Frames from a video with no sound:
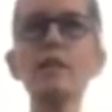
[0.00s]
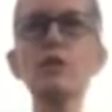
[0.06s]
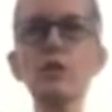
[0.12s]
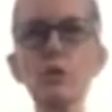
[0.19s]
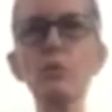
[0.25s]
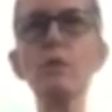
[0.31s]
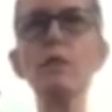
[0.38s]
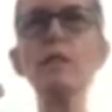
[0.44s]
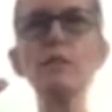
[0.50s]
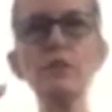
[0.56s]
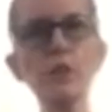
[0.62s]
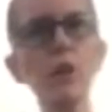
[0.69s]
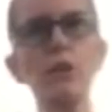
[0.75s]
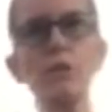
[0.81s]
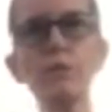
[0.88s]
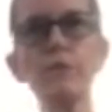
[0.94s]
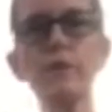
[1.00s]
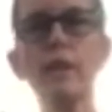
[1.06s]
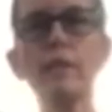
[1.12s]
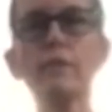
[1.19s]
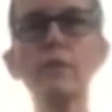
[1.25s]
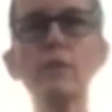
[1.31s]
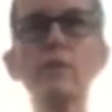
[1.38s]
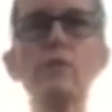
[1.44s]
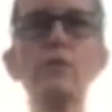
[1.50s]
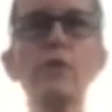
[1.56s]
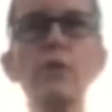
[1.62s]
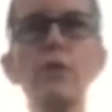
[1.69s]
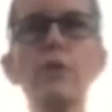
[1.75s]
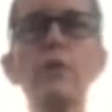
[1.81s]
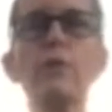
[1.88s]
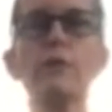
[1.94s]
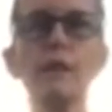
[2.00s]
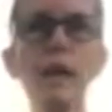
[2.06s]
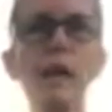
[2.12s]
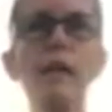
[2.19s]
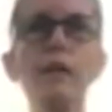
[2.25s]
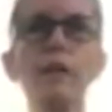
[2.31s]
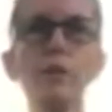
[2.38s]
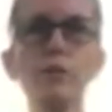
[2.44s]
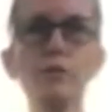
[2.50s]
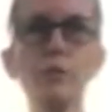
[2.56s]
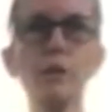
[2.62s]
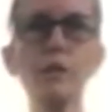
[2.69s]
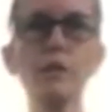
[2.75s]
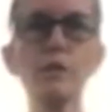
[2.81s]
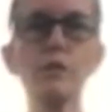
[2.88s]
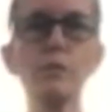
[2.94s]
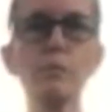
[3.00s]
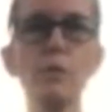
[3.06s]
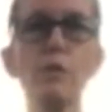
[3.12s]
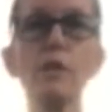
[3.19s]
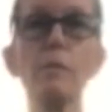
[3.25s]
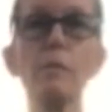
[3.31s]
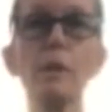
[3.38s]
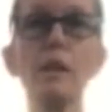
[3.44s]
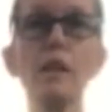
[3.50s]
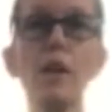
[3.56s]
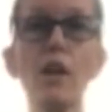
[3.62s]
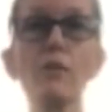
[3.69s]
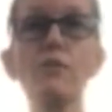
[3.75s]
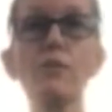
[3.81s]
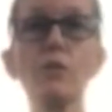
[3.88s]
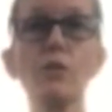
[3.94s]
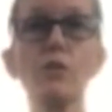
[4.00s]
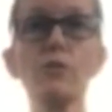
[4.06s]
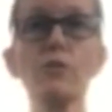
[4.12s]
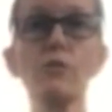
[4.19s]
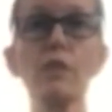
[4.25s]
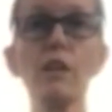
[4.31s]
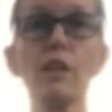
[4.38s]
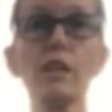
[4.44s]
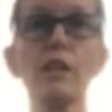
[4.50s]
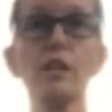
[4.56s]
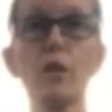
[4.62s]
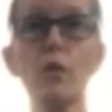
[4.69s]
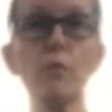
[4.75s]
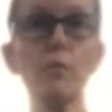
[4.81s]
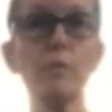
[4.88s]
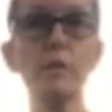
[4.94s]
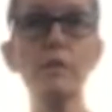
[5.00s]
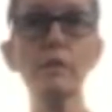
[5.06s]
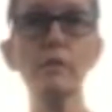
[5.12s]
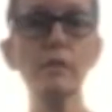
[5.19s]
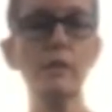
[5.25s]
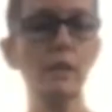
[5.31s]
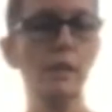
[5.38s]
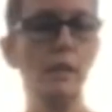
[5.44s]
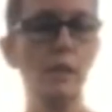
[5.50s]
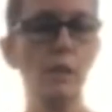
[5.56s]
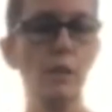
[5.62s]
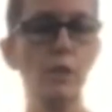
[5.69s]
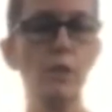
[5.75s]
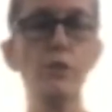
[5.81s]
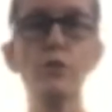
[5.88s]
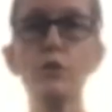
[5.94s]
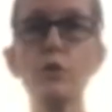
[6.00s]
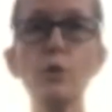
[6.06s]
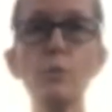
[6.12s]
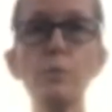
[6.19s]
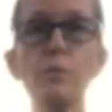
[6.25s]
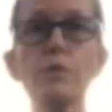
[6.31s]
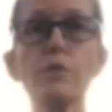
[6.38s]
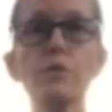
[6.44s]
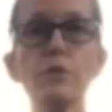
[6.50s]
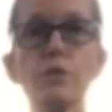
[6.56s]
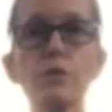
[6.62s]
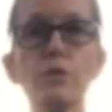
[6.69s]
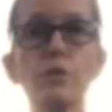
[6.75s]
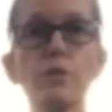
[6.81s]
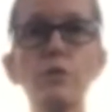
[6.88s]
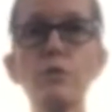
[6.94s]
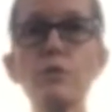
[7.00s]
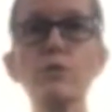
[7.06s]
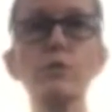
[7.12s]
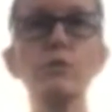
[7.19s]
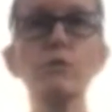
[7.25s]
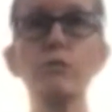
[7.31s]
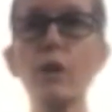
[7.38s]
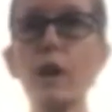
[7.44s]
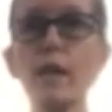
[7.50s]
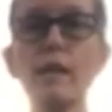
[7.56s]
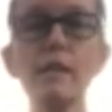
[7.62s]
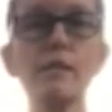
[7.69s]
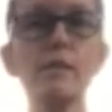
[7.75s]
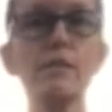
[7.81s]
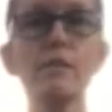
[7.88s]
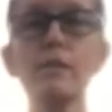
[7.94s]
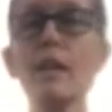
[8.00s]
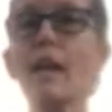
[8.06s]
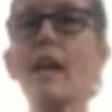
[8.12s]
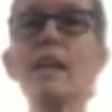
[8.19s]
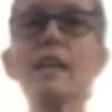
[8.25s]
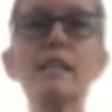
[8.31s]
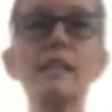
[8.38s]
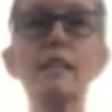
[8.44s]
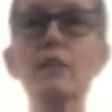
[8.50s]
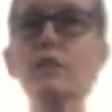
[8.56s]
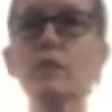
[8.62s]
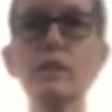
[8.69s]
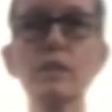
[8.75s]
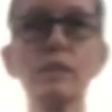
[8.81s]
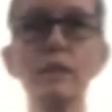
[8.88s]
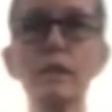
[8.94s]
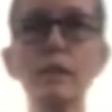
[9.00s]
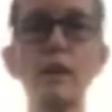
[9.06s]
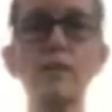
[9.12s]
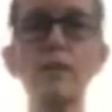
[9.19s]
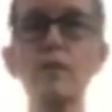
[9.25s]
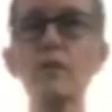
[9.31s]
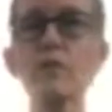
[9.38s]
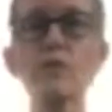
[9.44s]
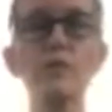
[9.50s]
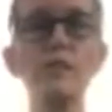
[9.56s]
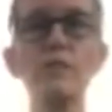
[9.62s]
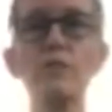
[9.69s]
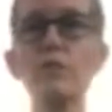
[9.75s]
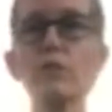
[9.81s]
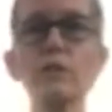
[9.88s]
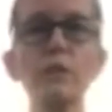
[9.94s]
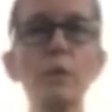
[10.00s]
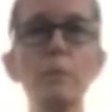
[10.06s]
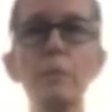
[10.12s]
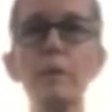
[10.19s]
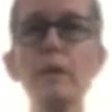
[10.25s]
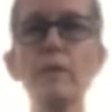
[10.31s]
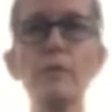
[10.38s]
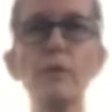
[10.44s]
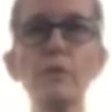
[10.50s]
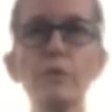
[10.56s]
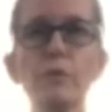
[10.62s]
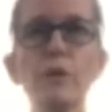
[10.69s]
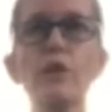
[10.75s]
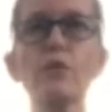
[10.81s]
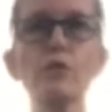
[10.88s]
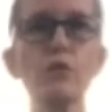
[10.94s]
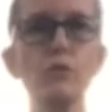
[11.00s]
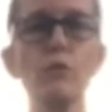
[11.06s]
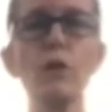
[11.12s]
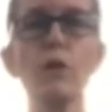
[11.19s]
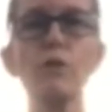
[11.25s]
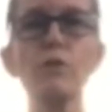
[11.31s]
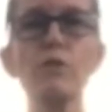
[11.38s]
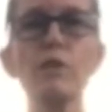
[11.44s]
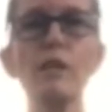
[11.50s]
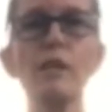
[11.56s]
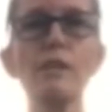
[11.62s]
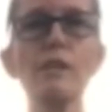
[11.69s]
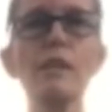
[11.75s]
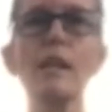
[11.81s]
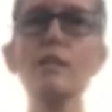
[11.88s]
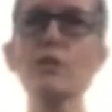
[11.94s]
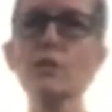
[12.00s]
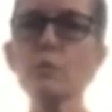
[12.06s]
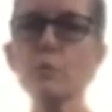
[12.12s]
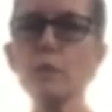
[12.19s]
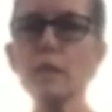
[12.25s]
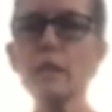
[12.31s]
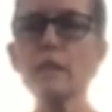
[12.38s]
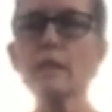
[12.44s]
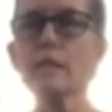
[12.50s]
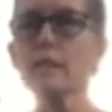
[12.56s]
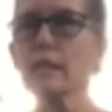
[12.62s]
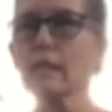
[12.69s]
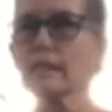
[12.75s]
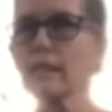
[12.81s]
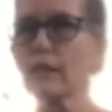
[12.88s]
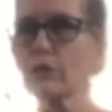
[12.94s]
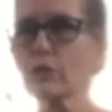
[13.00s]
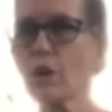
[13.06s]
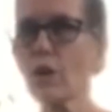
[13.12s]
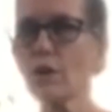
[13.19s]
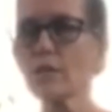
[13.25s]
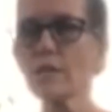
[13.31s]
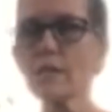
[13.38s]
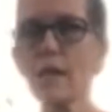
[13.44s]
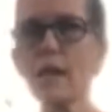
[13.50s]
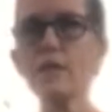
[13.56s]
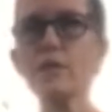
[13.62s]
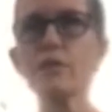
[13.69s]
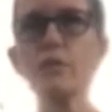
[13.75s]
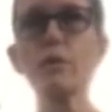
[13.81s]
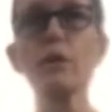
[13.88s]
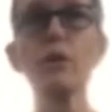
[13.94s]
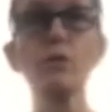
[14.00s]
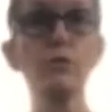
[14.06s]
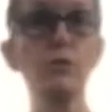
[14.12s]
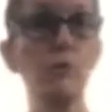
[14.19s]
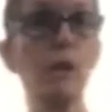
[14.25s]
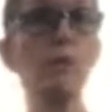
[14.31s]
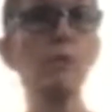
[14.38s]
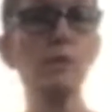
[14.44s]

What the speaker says: sweet tart flavor, so yeah, it goes great in a smoothie, but it also goes great in oatmeal, soups, stews, rice, anything you can think of. It just gives you a little bit of a fresh crunch, and it's not sweet, it's got that tart side, so it goes great with